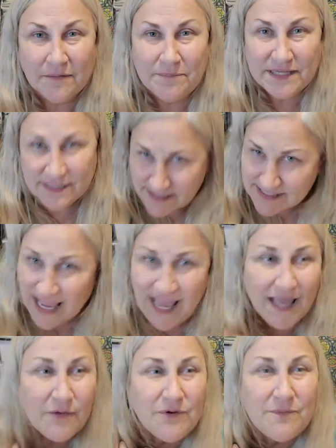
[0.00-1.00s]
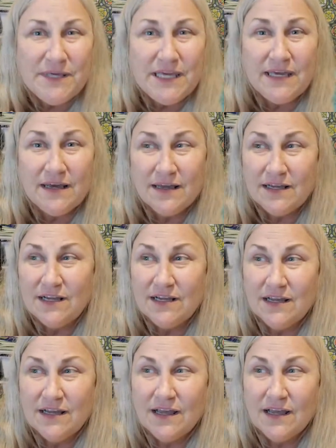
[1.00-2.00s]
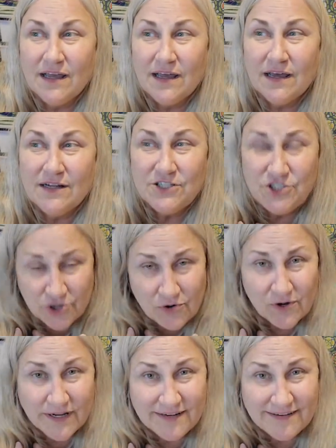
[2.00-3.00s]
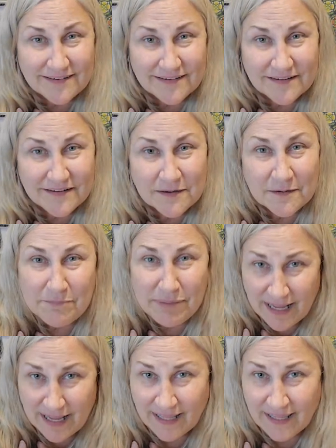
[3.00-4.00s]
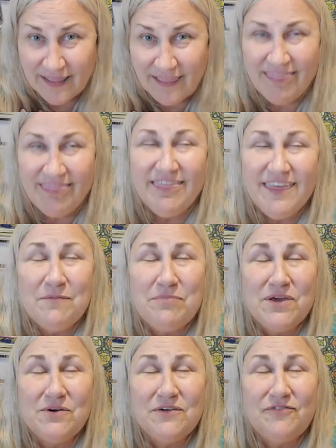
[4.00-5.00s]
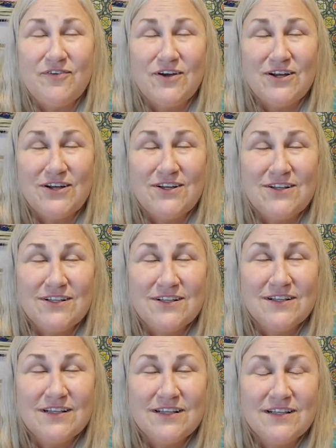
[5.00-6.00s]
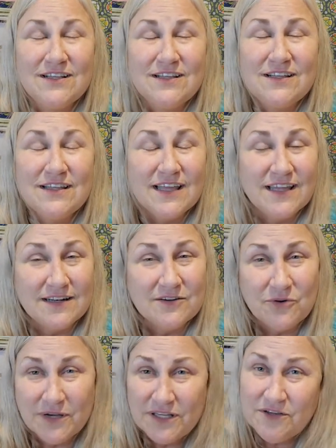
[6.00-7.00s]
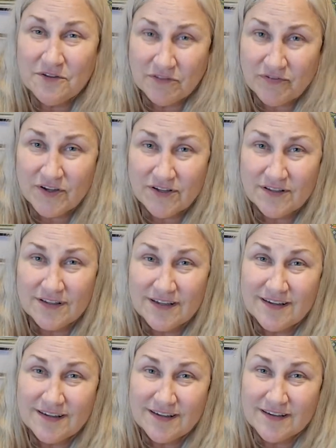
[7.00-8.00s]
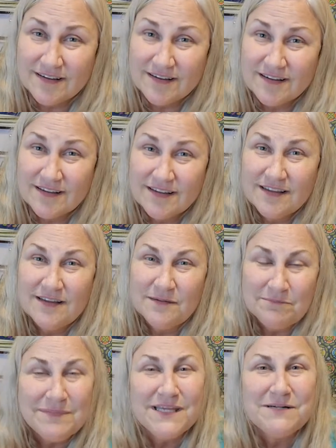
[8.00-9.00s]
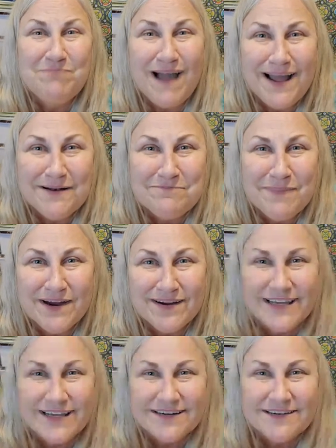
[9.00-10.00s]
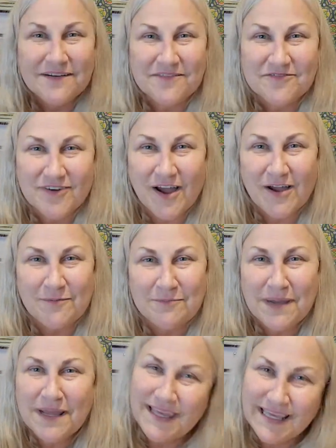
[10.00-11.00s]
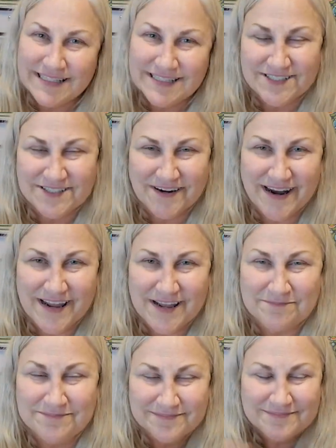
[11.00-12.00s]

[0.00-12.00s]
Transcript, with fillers: because I will be joined by the beautiful and quite youthful uh, mid mod Marion from Instagram.